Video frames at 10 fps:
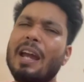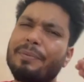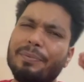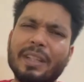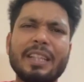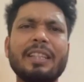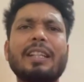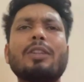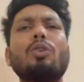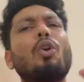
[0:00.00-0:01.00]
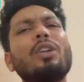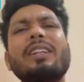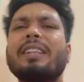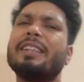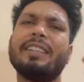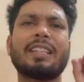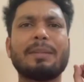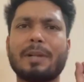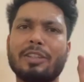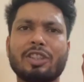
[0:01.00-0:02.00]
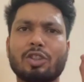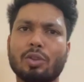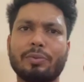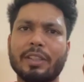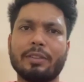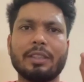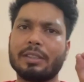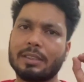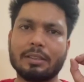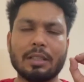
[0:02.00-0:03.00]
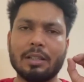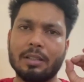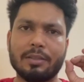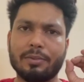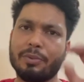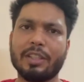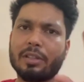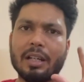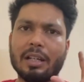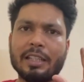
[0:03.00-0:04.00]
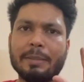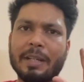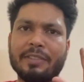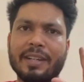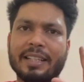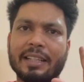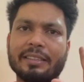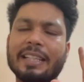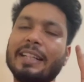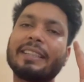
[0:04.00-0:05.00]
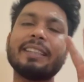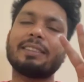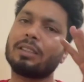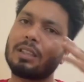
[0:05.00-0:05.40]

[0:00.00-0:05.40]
every year non-clinical branches will remain vacant. That is